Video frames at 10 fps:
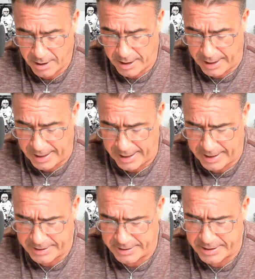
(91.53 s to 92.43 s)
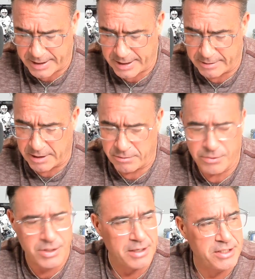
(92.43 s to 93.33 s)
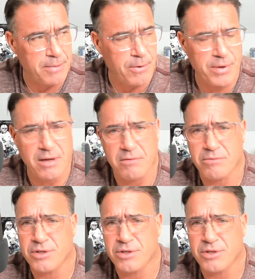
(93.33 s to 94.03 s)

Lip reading: And who was it? Tip O'Neill